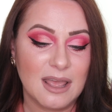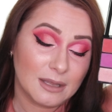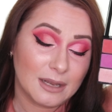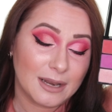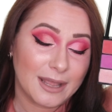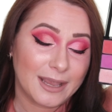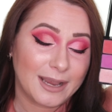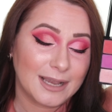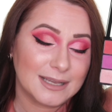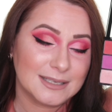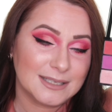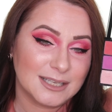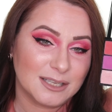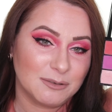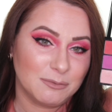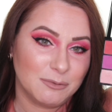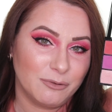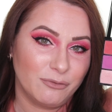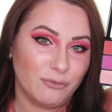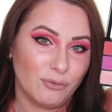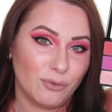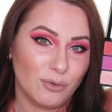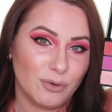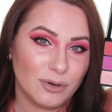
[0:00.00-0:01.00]
Like I said
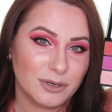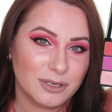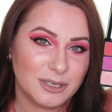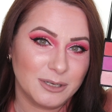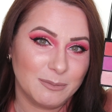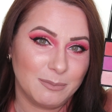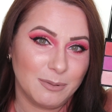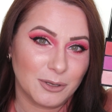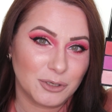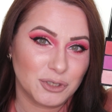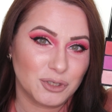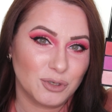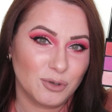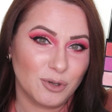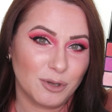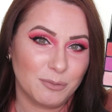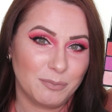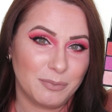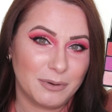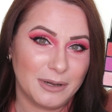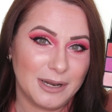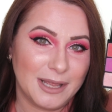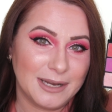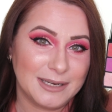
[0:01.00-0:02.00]
before, the Blood Sugar
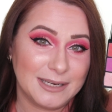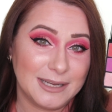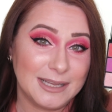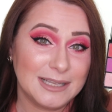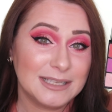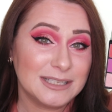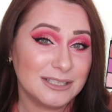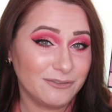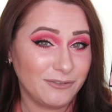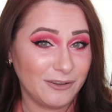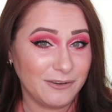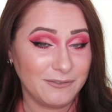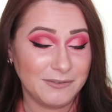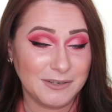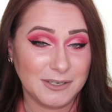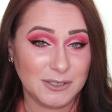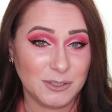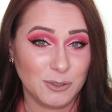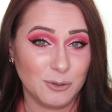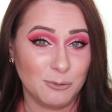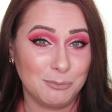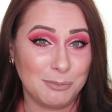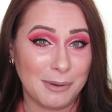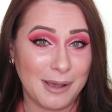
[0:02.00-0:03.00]
palette is
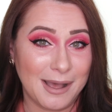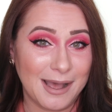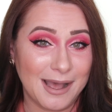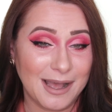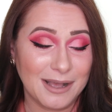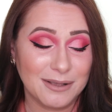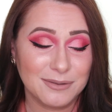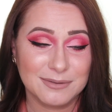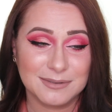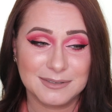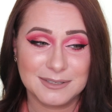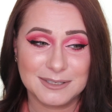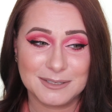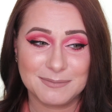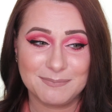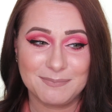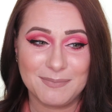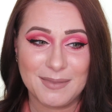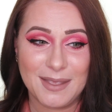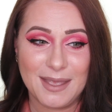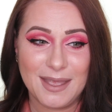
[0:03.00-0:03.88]
£52.